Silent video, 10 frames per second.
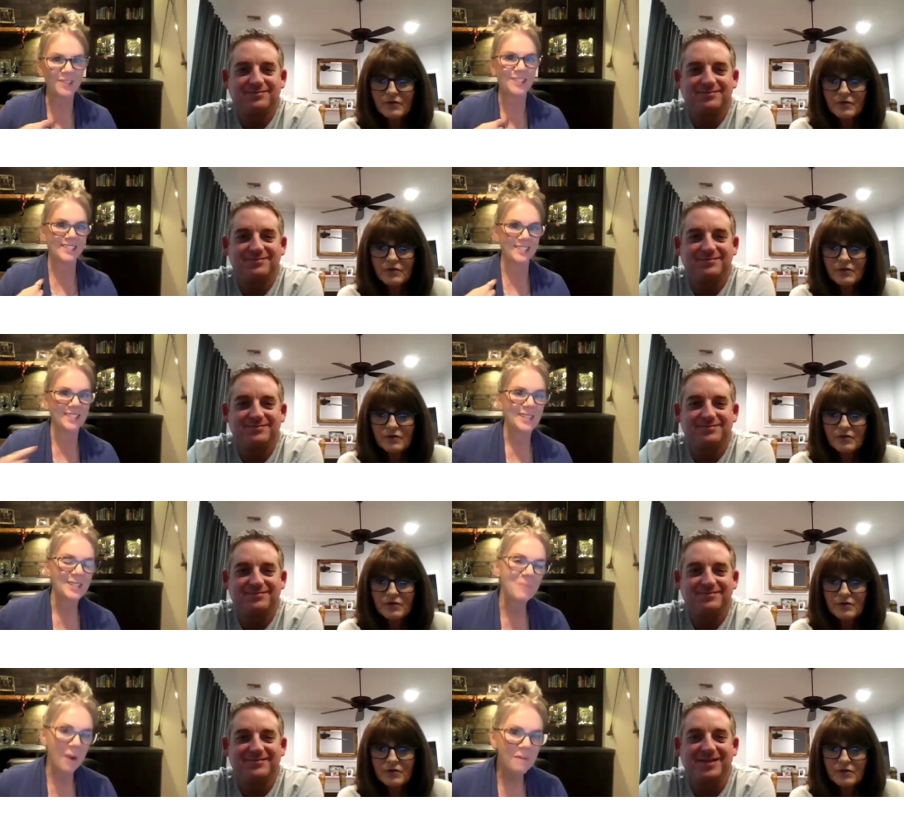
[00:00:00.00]
Speaker 1: is,
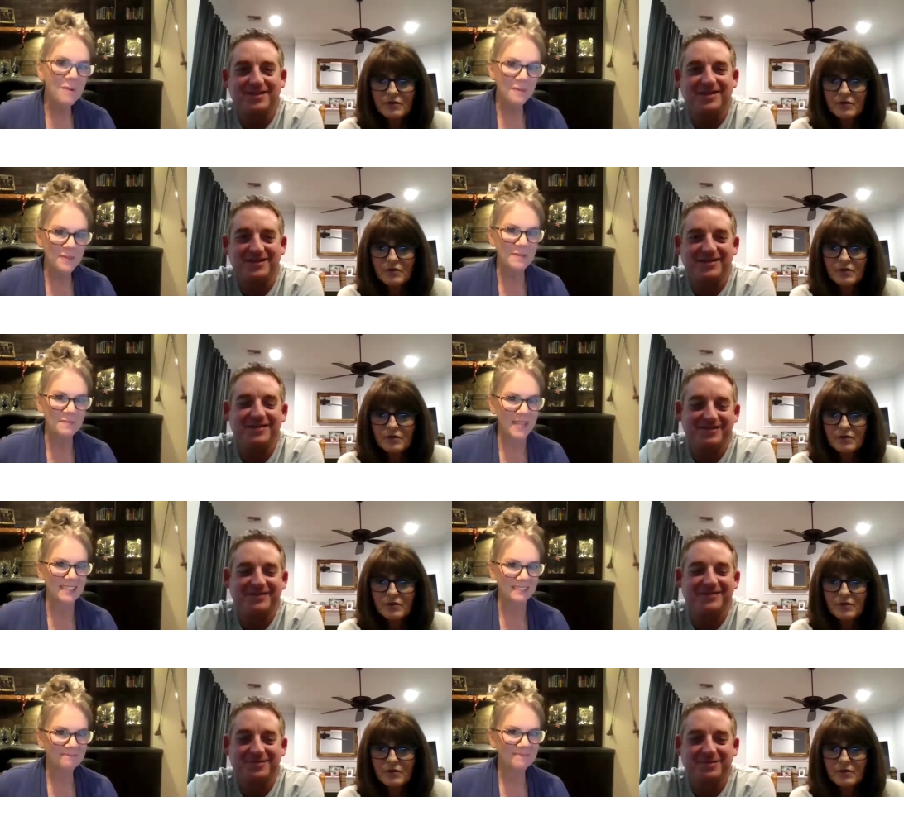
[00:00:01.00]
is probably me,
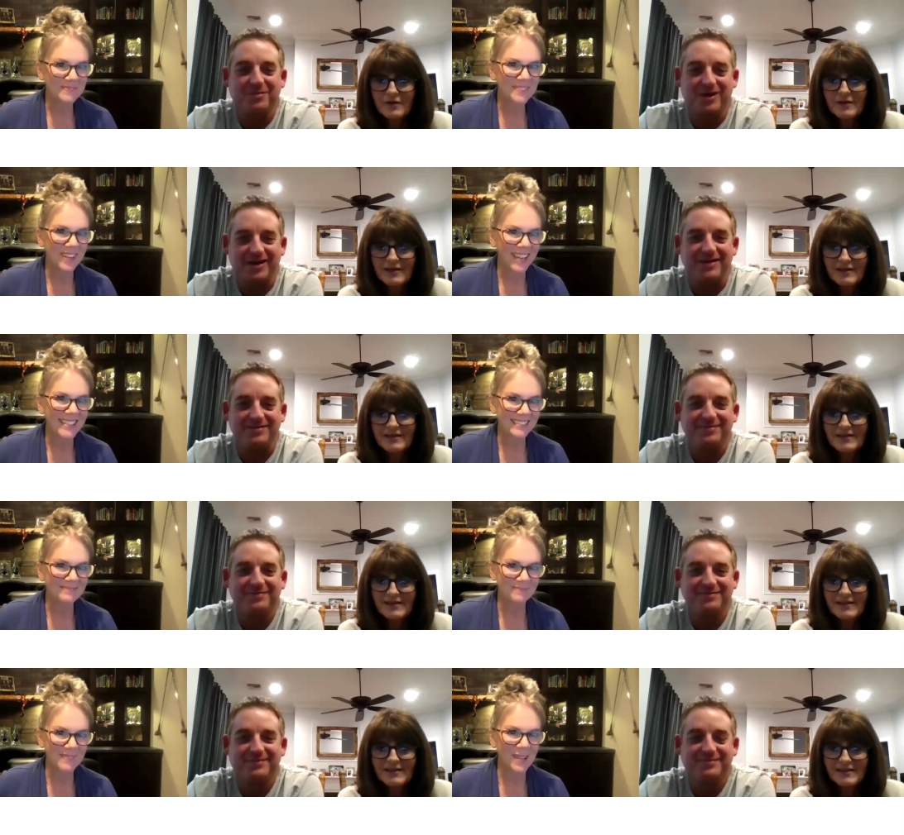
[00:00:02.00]
right? Right
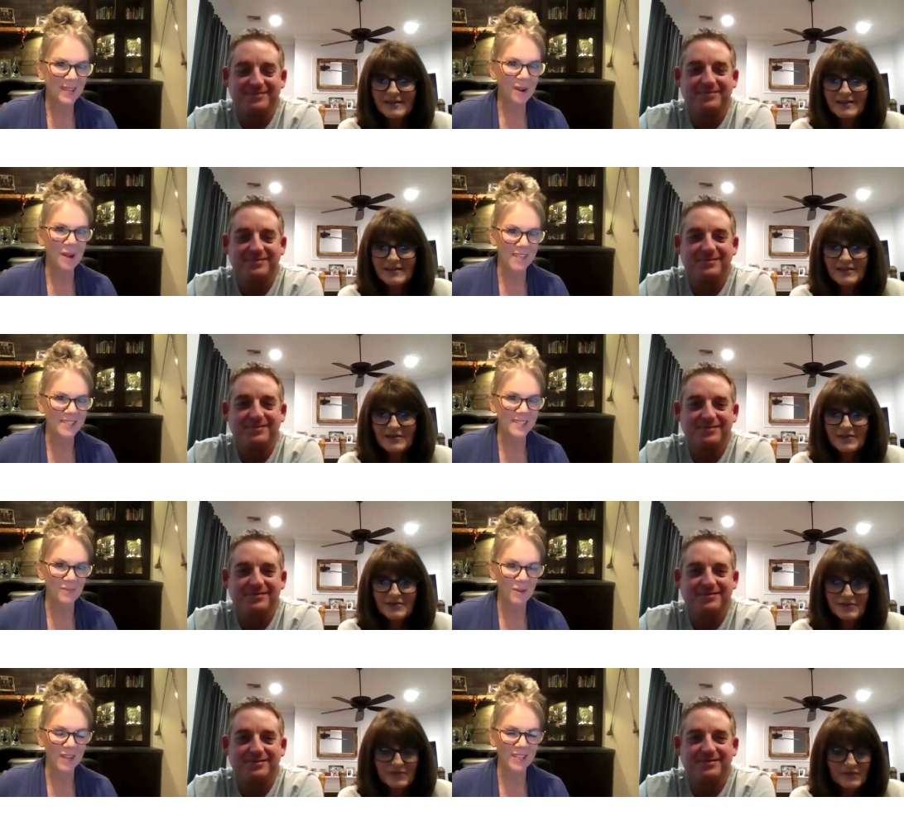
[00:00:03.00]
promise. I'm
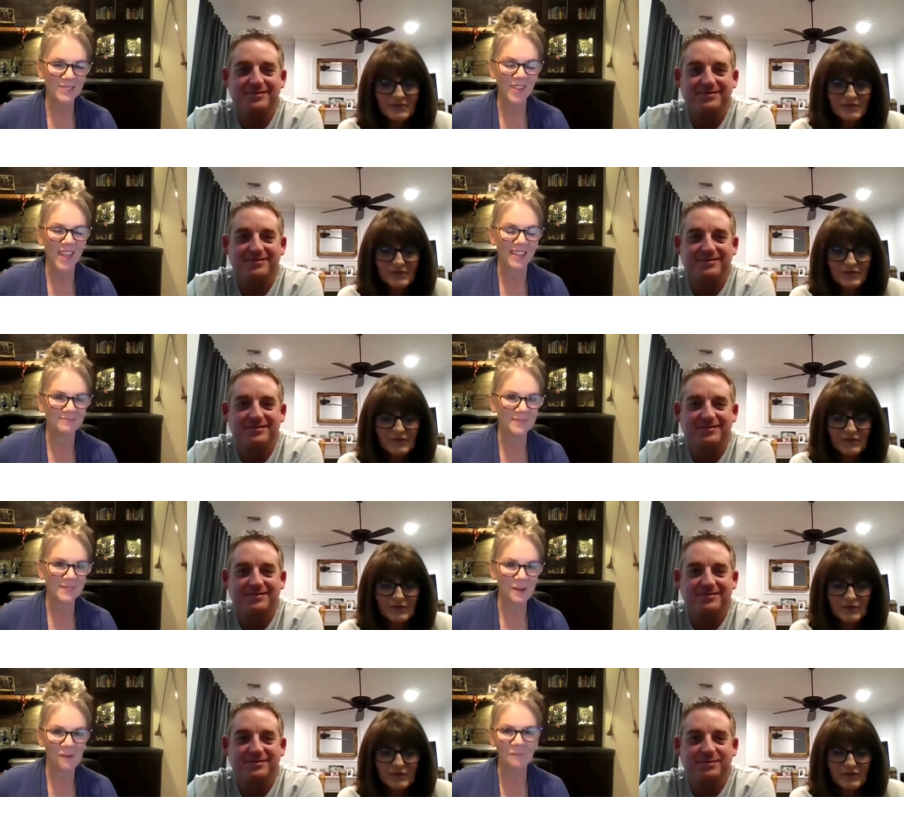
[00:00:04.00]
your biggest fan.
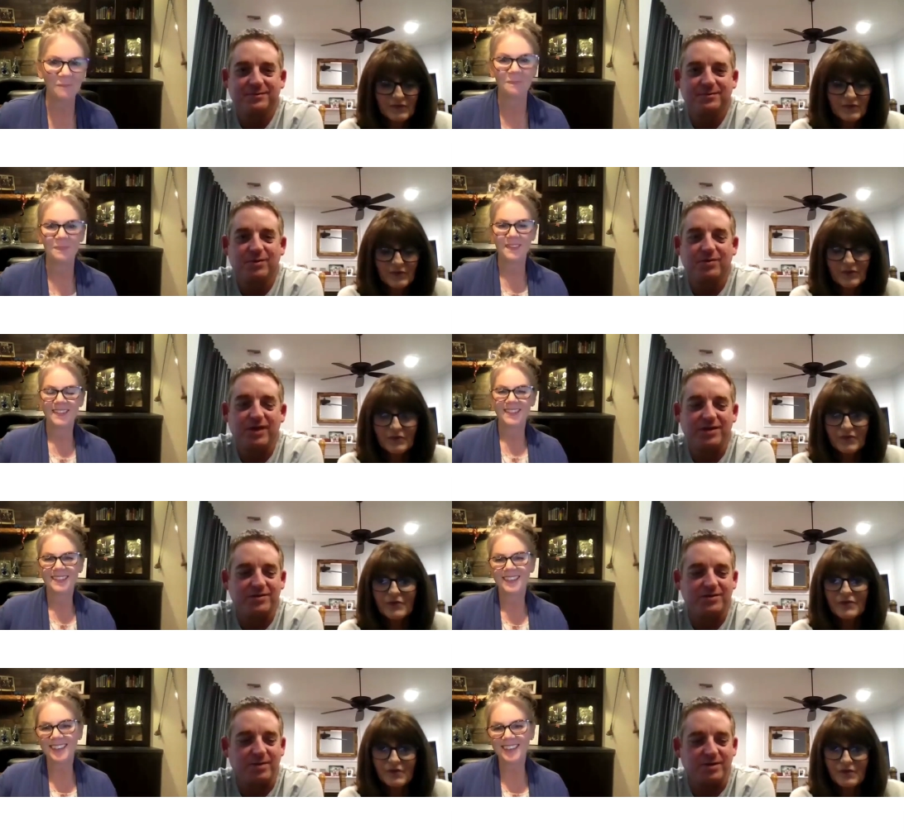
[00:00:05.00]
So
Speaker 2: well,
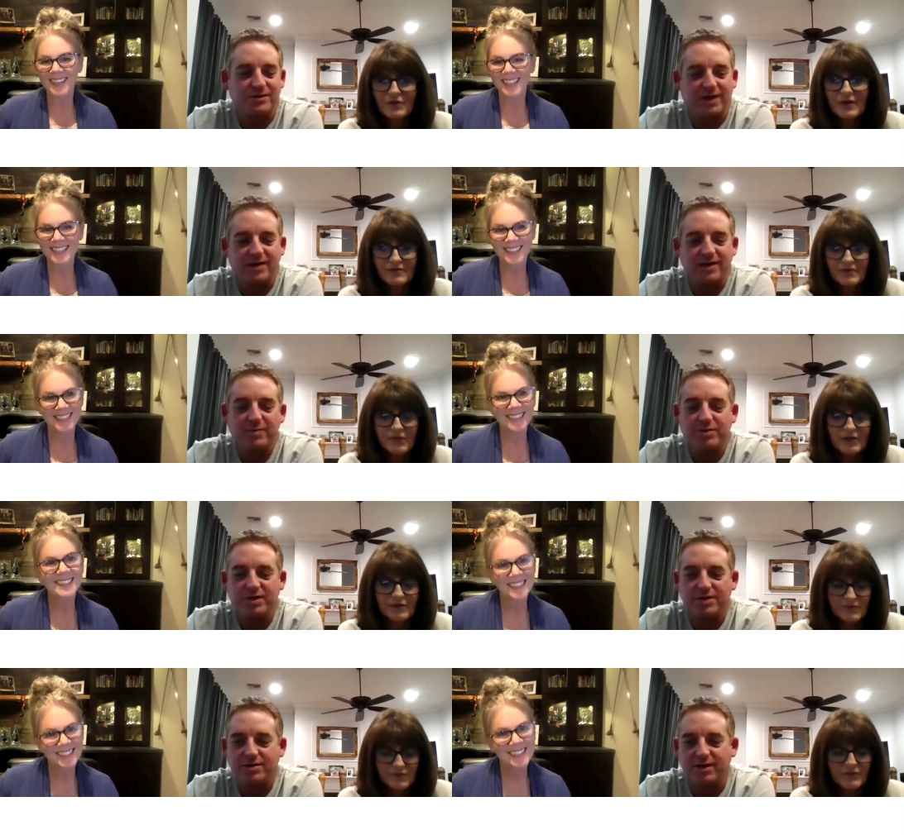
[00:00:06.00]
thank you so much for that. And I
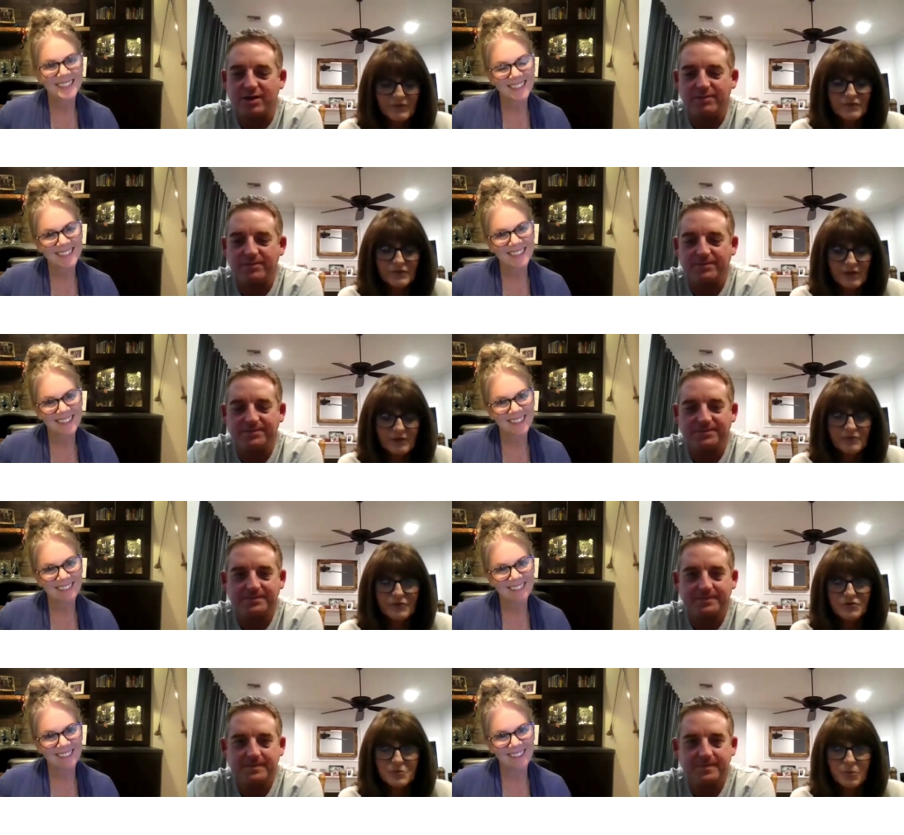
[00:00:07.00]
appreciate your help.
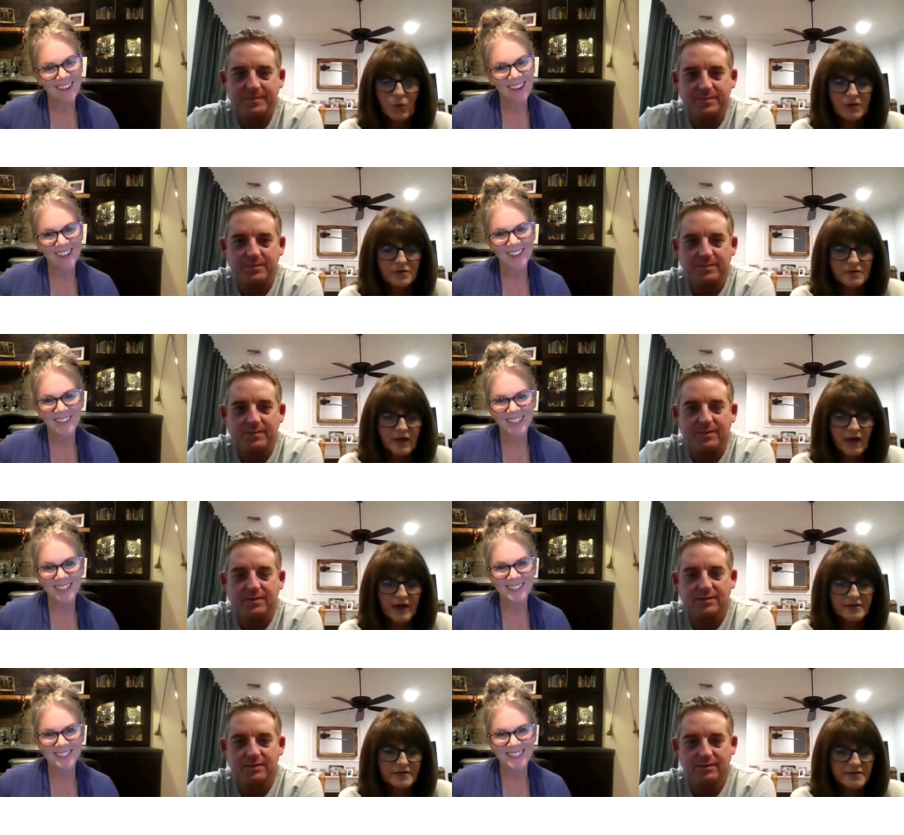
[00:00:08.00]
Speaker 1: Yeah, for the support and
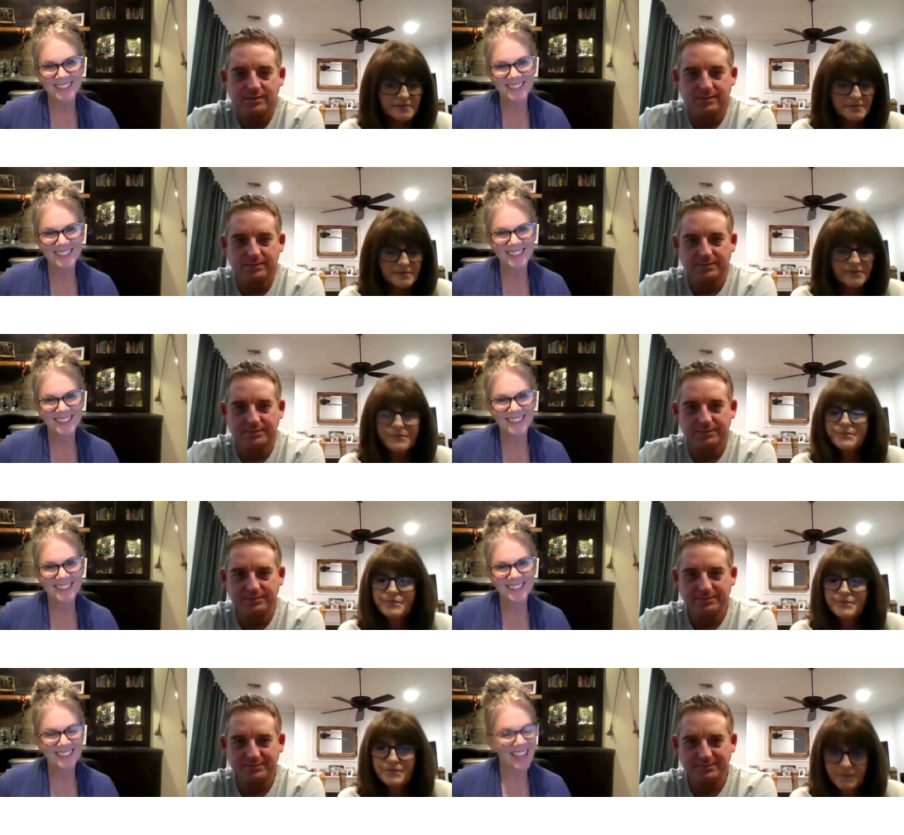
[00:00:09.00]
guidance.
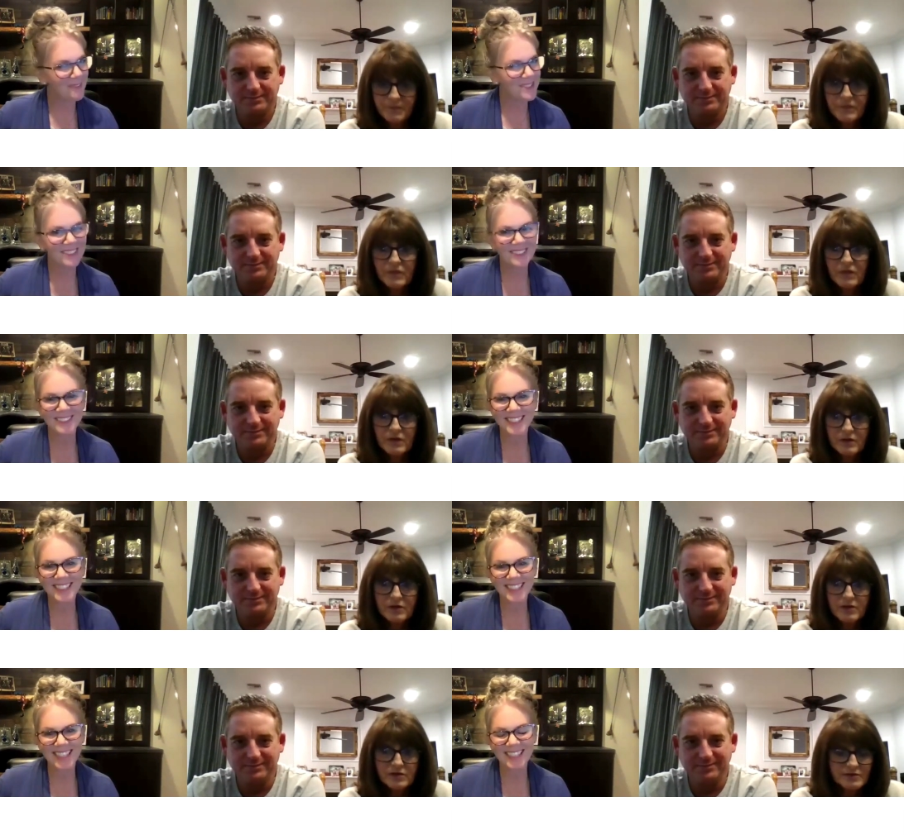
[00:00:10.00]
Absolutely.
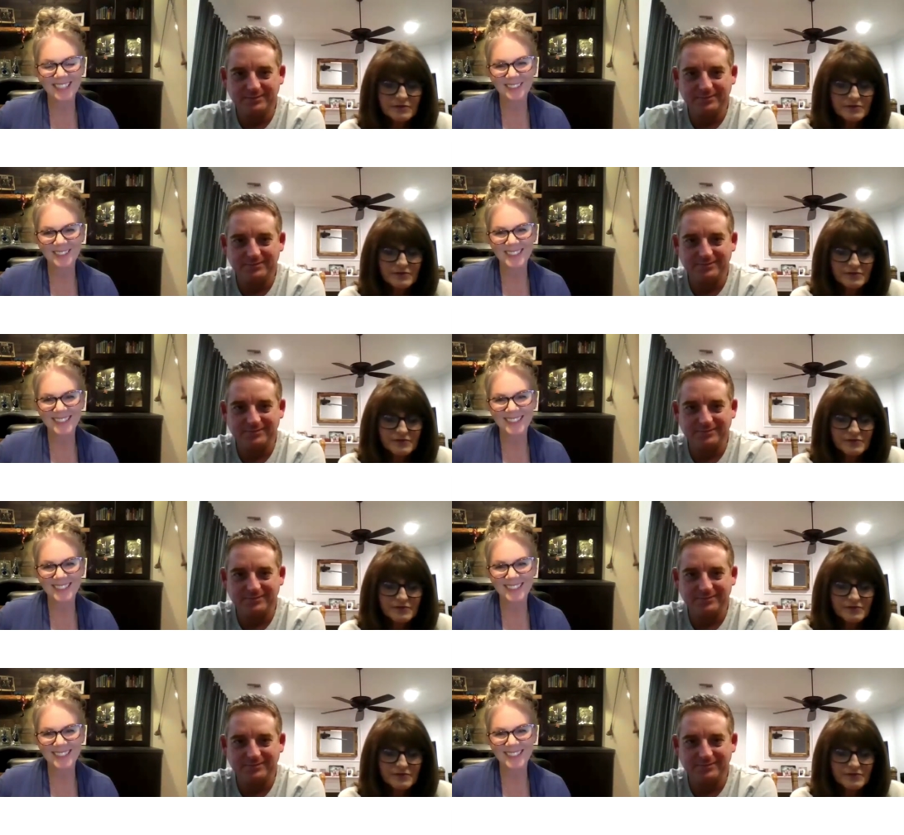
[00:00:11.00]
Thank you.